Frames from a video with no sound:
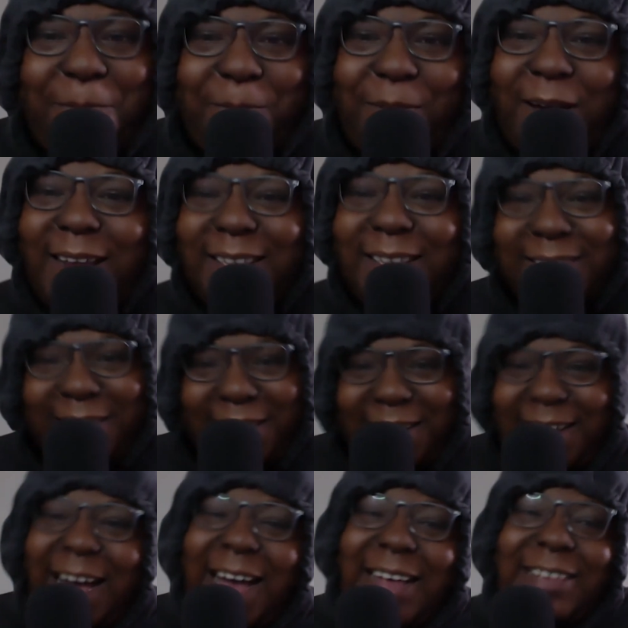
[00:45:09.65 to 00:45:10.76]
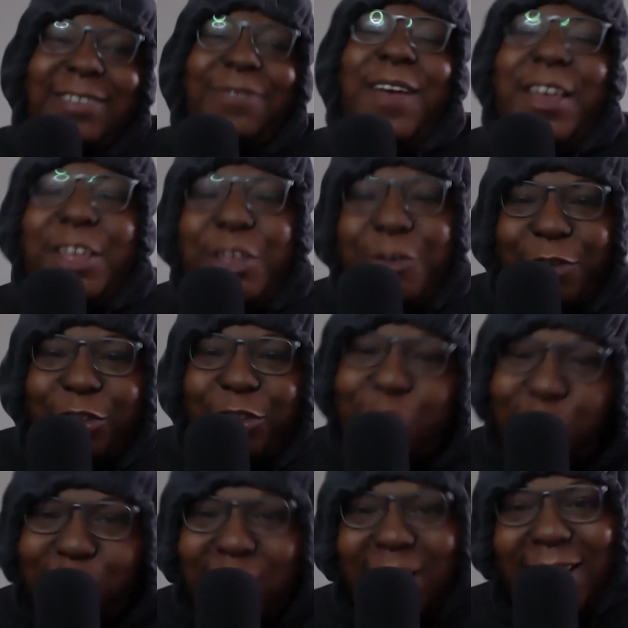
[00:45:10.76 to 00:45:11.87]
But listen, guys, thank you for
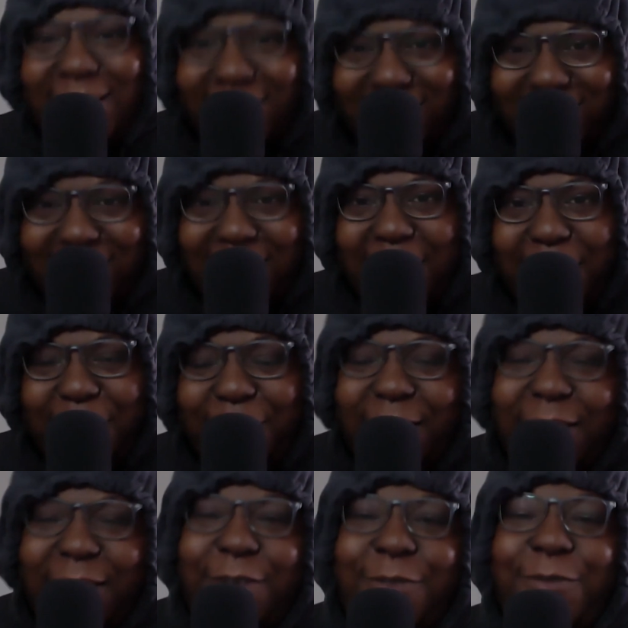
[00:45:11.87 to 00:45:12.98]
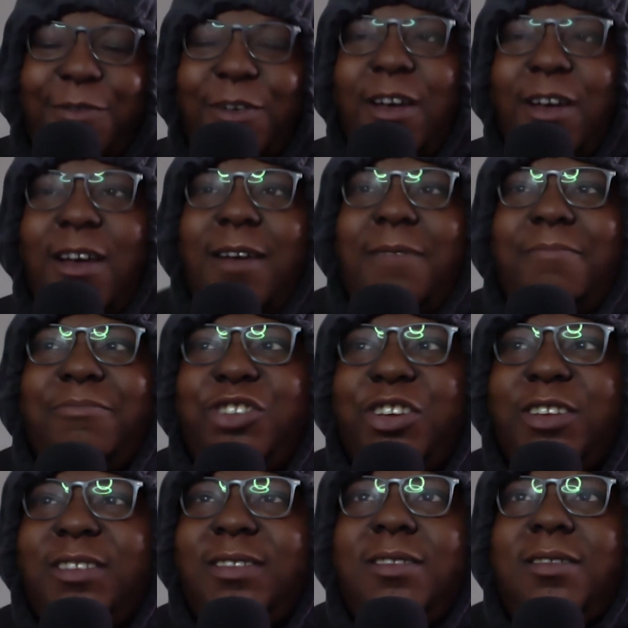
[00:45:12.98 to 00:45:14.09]
tuning in. Thank you for
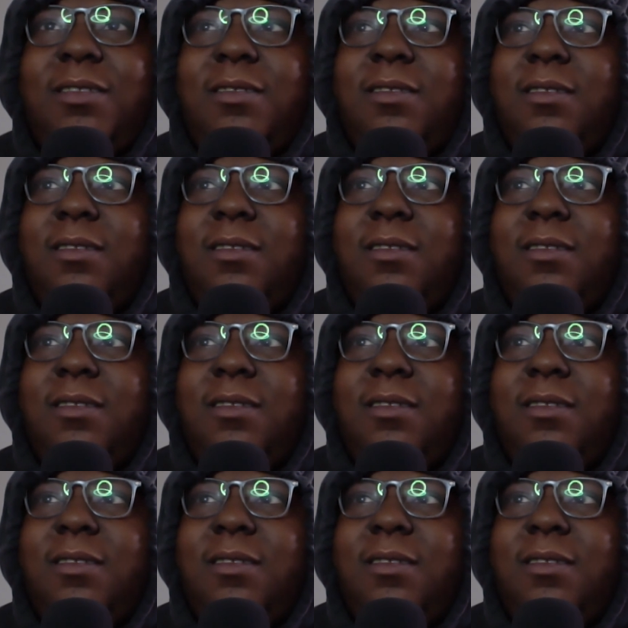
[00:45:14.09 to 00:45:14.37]
just,